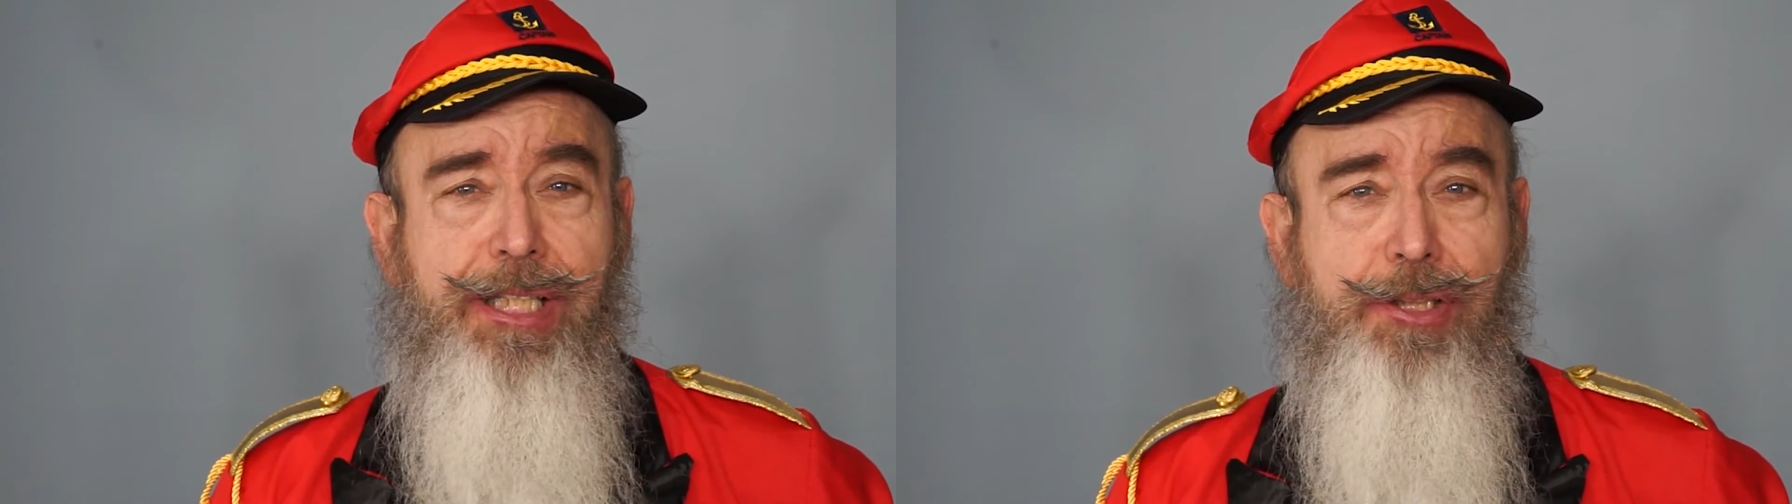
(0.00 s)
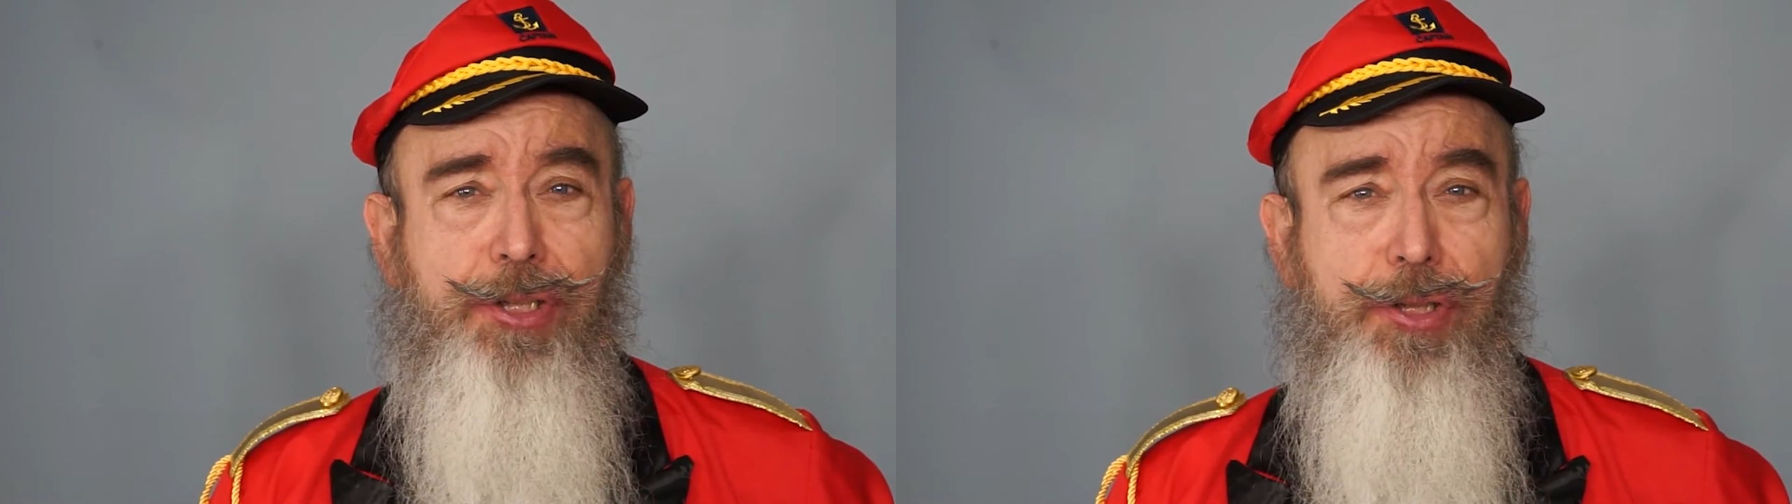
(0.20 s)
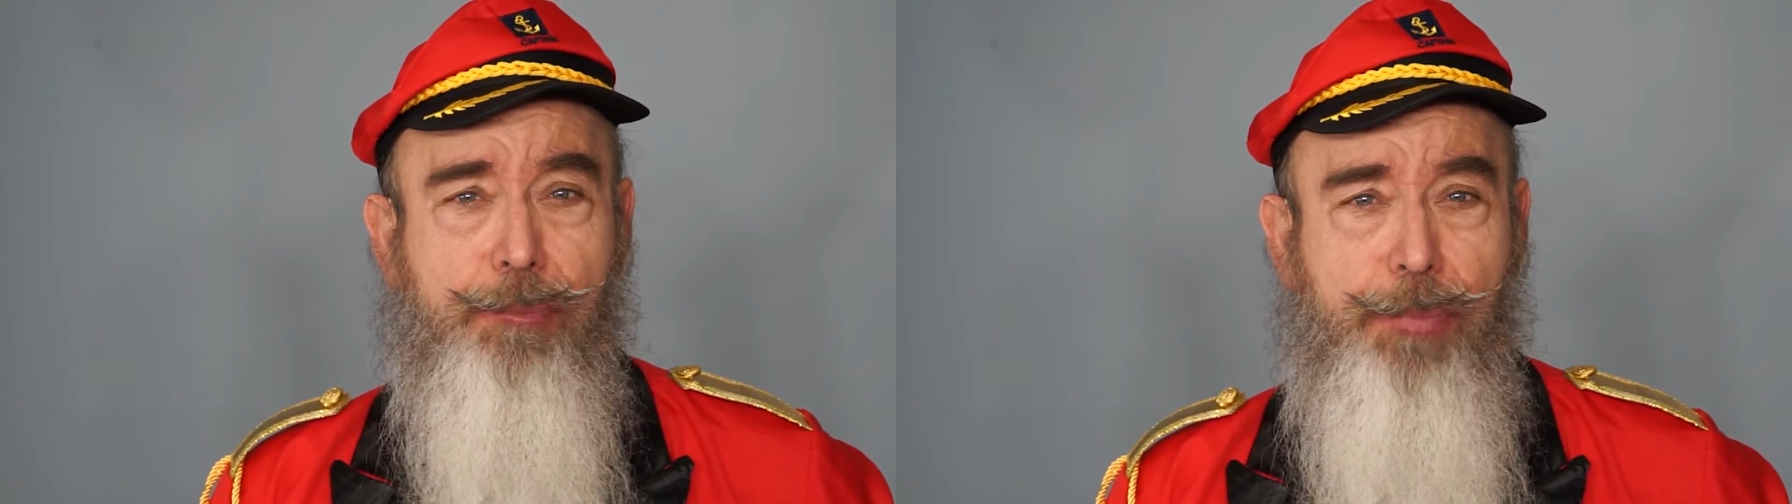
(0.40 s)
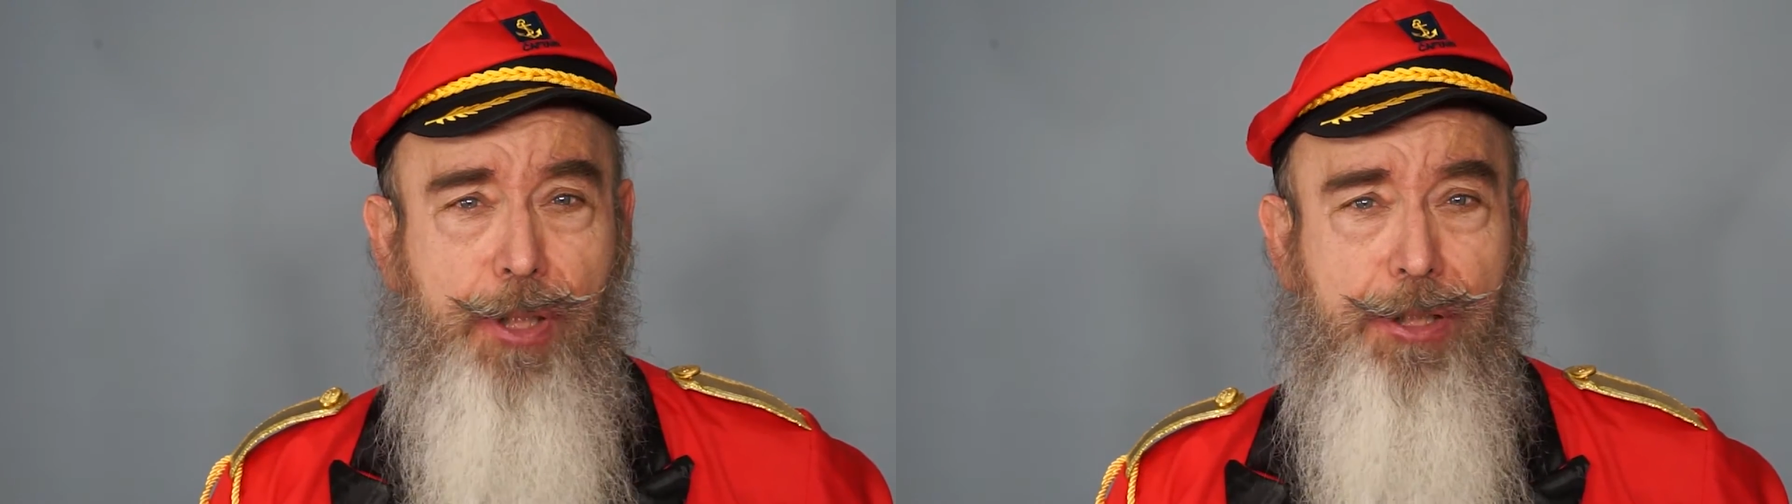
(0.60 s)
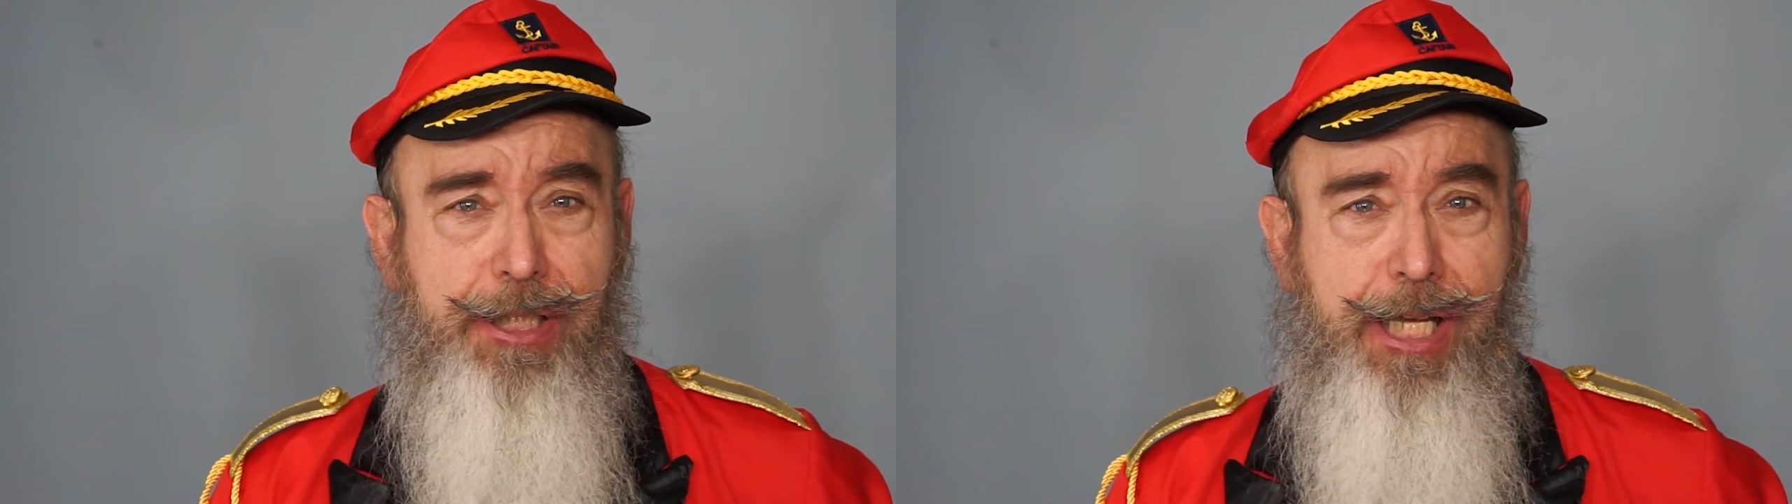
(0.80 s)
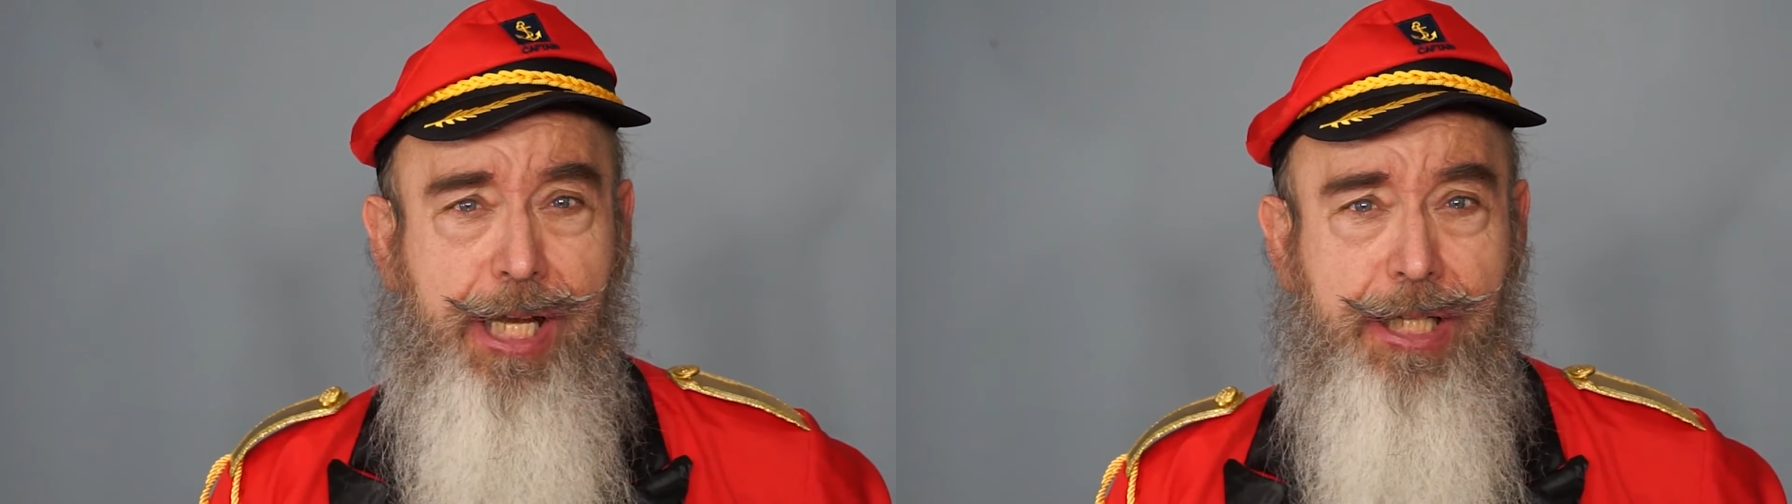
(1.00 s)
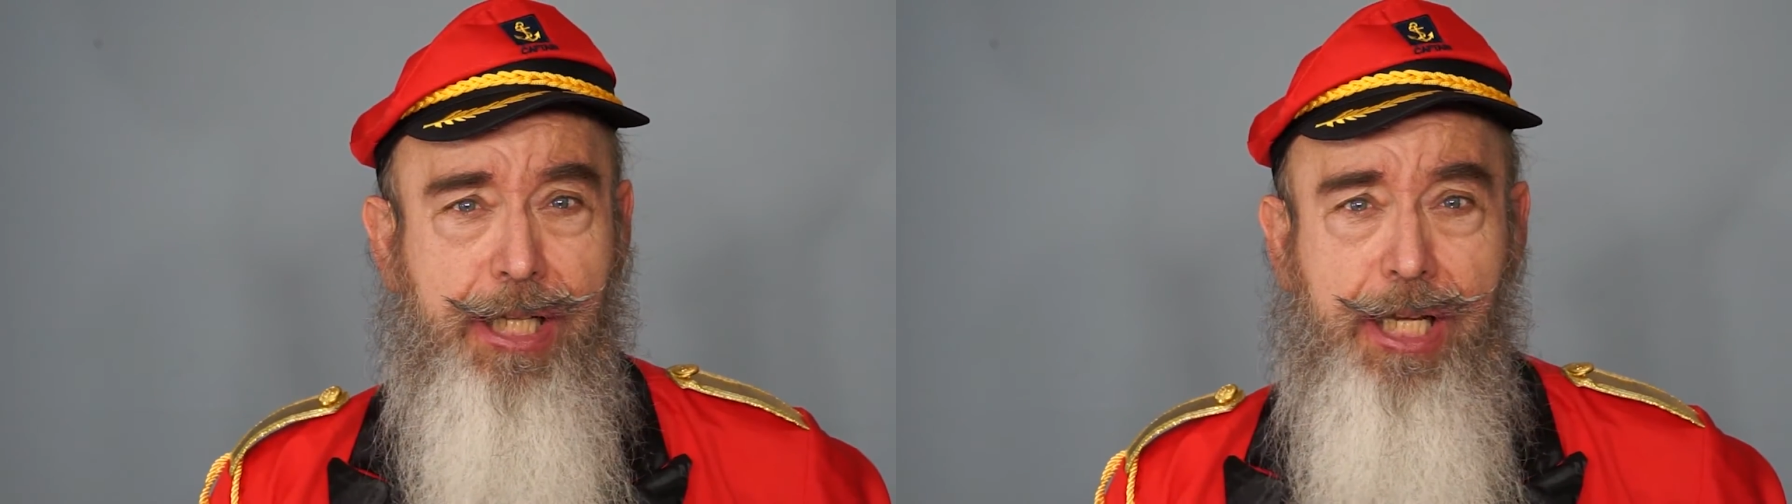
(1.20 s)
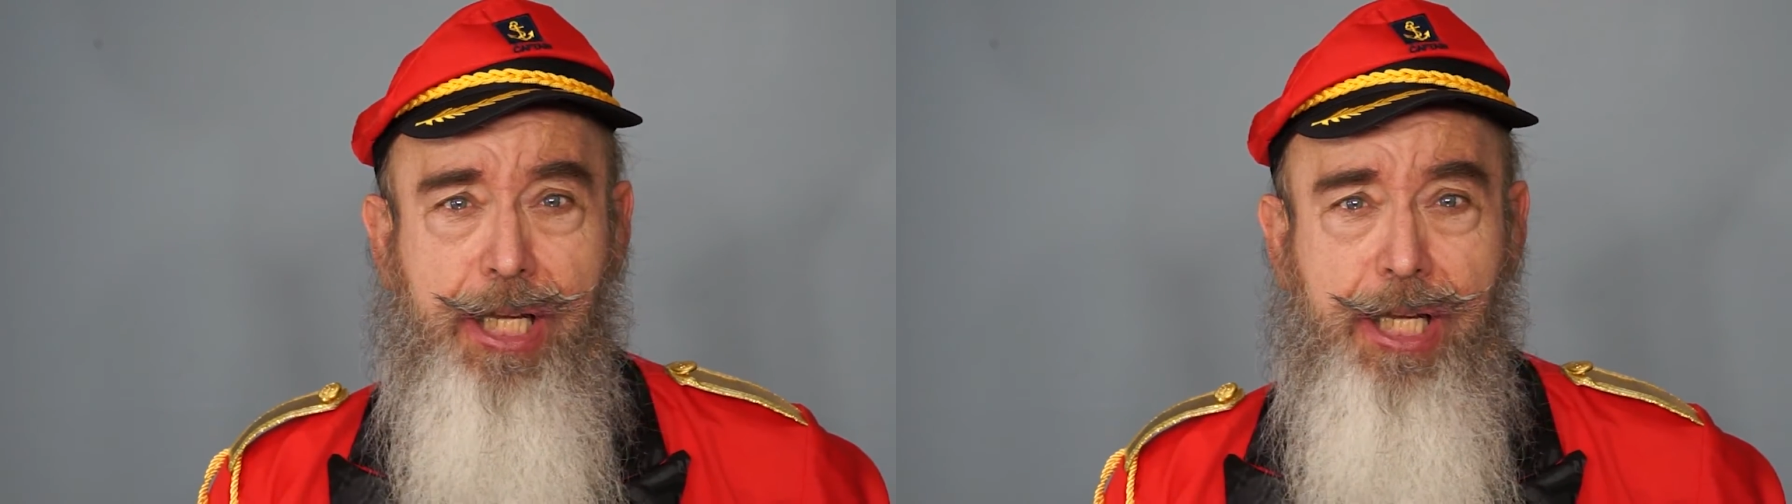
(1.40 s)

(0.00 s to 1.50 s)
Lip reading: into your party hat.